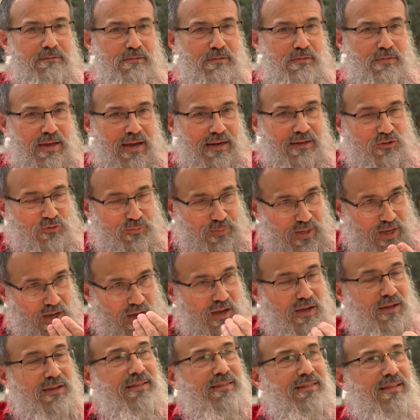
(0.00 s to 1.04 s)
that is
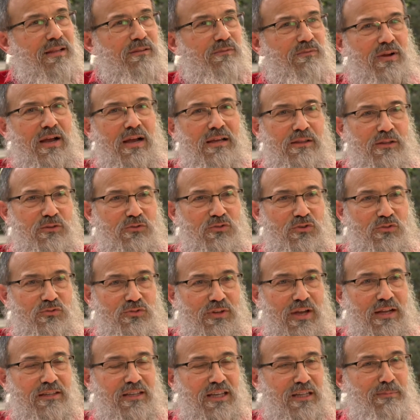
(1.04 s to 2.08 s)
behind that violence is
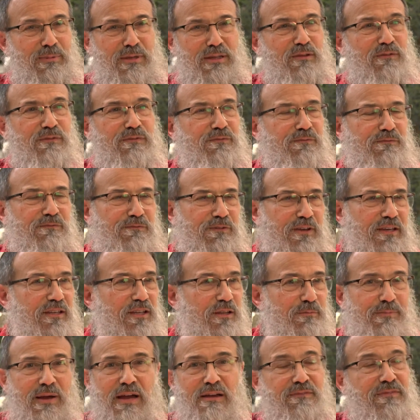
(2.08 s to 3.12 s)
not going to be
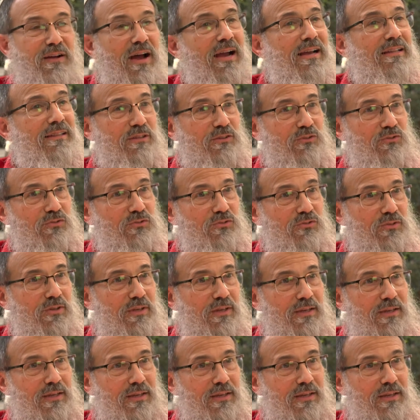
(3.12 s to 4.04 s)
defeated by violence.